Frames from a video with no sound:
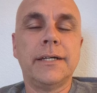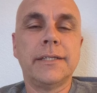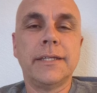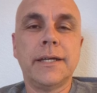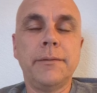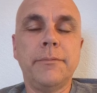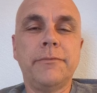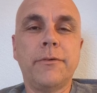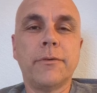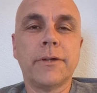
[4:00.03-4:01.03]
the night
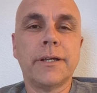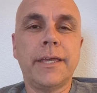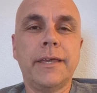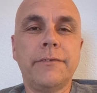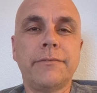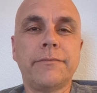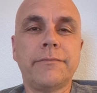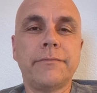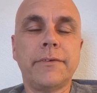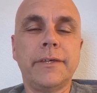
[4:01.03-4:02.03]
before
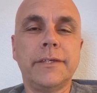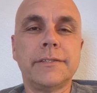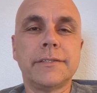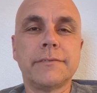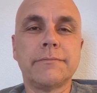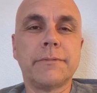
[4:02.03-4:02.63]
if it's